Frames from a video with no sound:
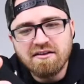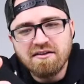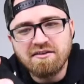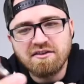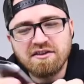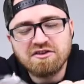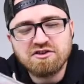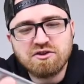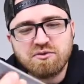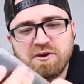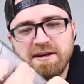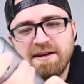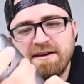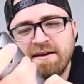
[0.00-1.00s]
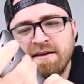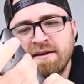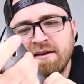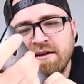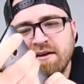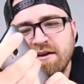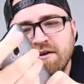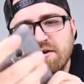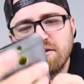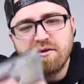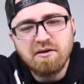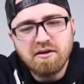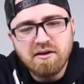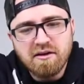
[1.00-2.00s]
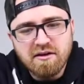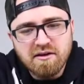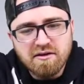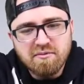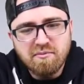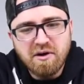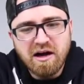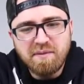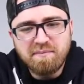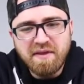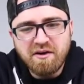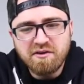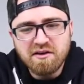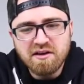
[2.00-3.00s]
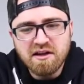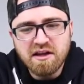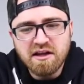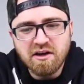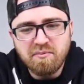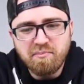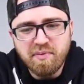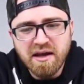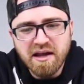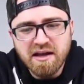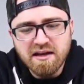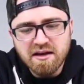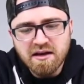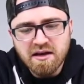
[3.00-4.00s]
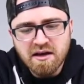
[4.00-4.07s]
So the screen popped out a little bit,